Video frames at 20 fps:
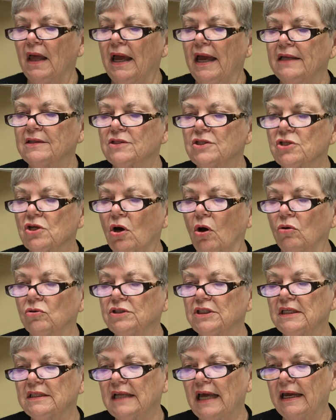And so
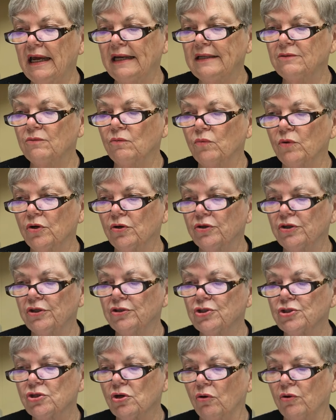tonight we're going to
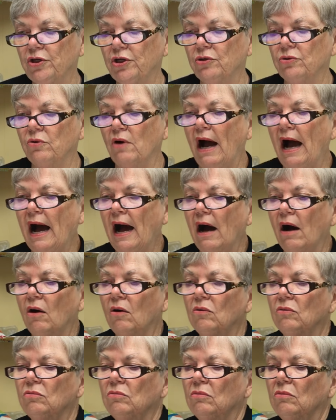show you
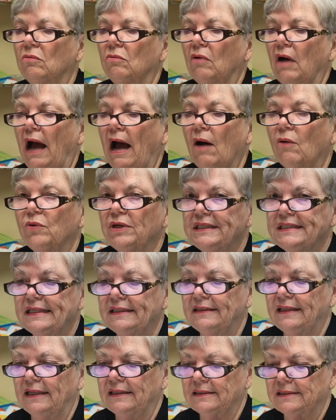how we
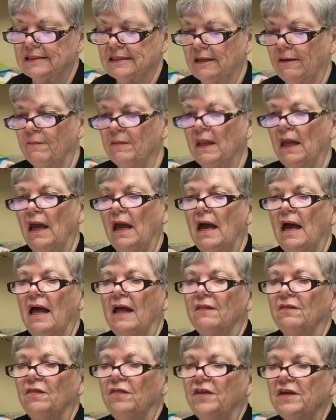did this.
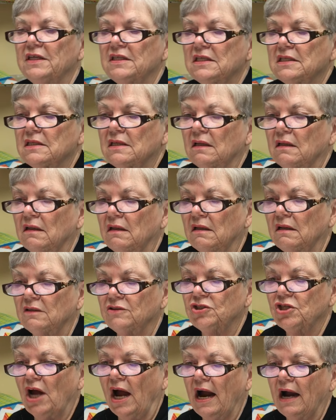This
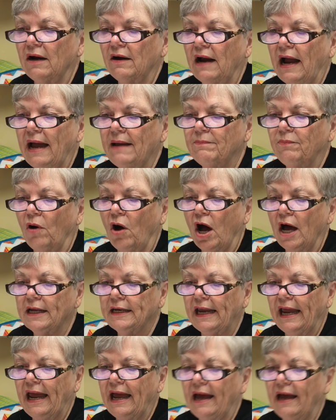jar I bought
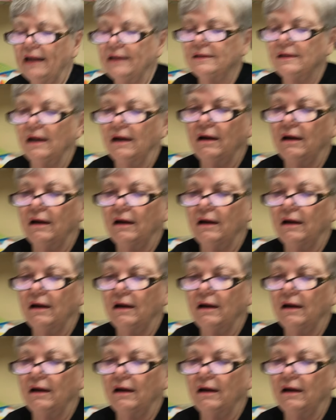at